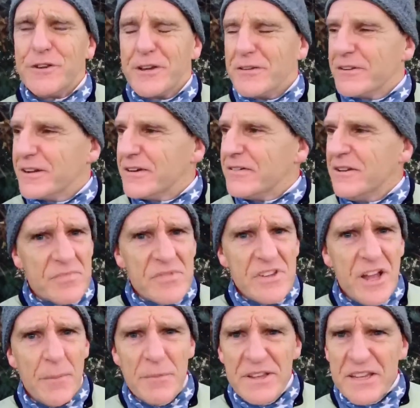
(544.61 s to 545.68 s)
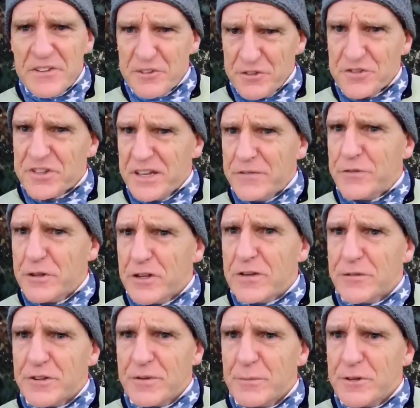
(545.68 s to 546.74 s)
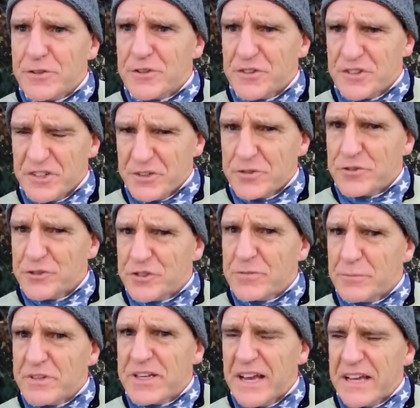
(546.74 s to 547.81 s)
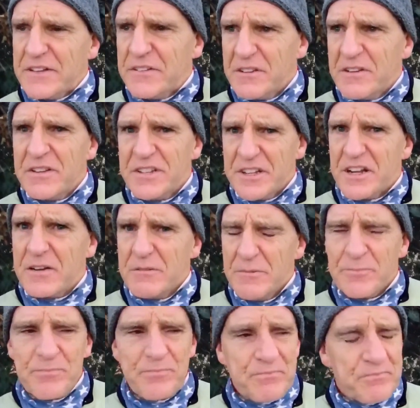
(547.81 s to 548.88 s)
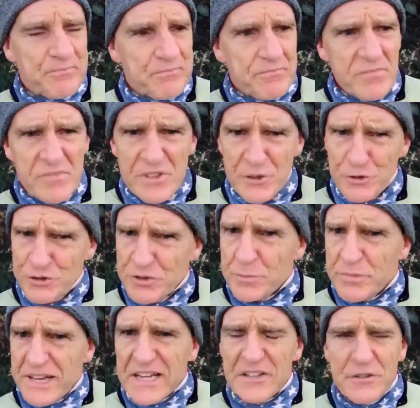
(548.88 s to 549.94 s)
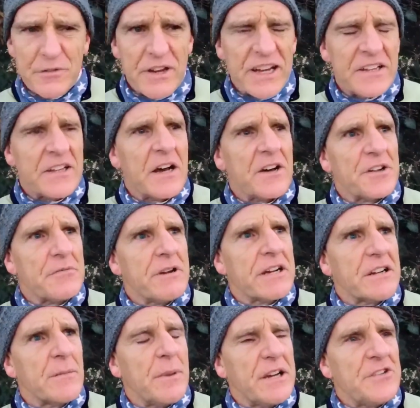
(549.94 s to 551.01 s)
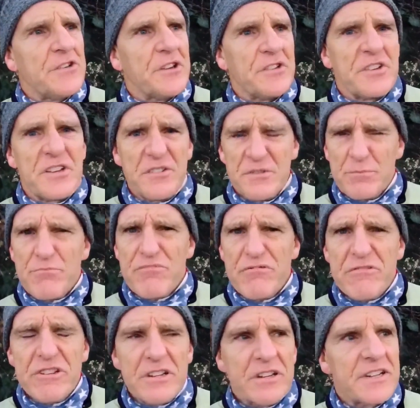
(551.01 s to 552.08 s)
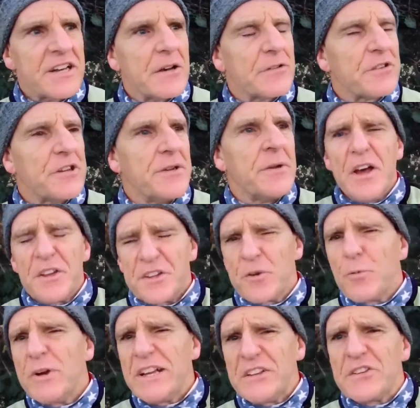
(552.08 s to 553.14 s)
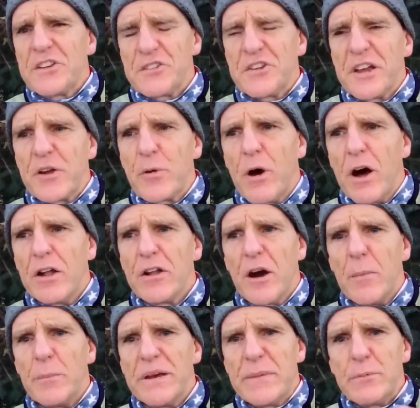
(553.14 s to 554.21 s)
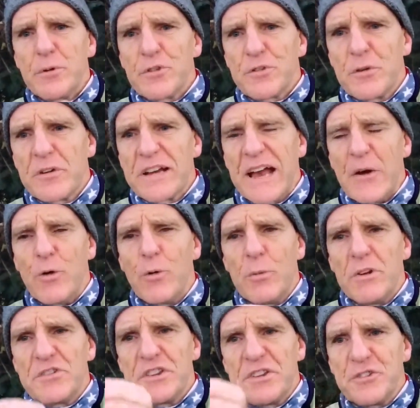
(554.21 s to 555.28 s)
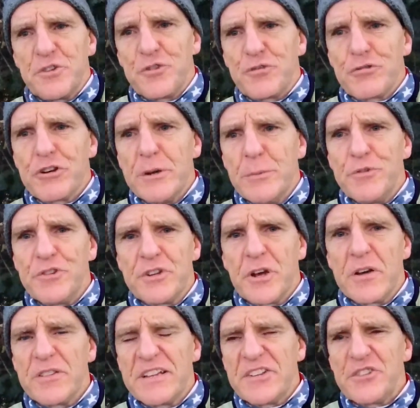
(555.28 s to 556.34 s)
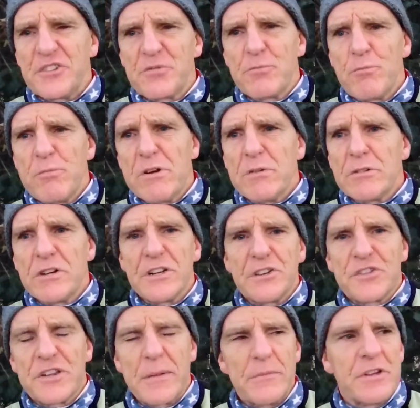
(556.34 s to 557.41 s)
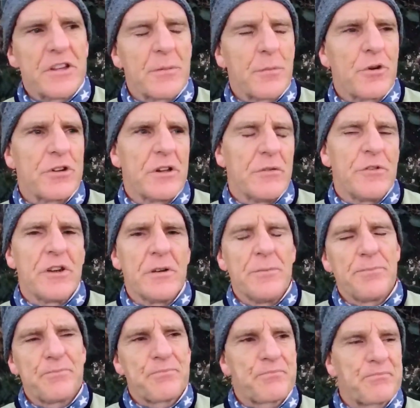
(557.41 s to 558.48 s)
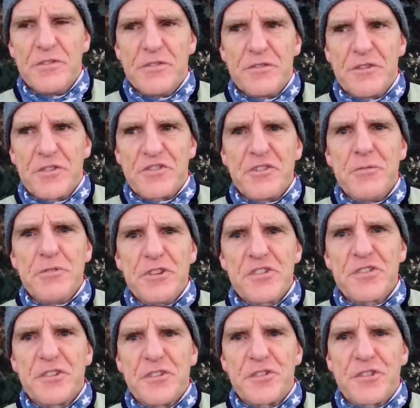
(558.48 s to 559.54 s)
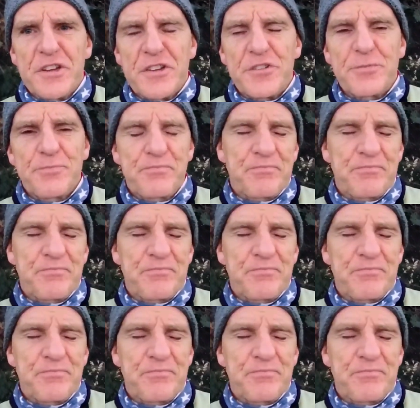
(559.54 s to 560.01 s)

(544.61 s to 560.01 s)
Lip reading: for you. I mean, they're to save your life in emergencies. You shouldn't be getting, you shouldn't be activating that on a regular basis. It's pretty unhealthy, and I witness it quite a lot. People sort of get almost into tribes, and they just will not accept the other point of view. The two distances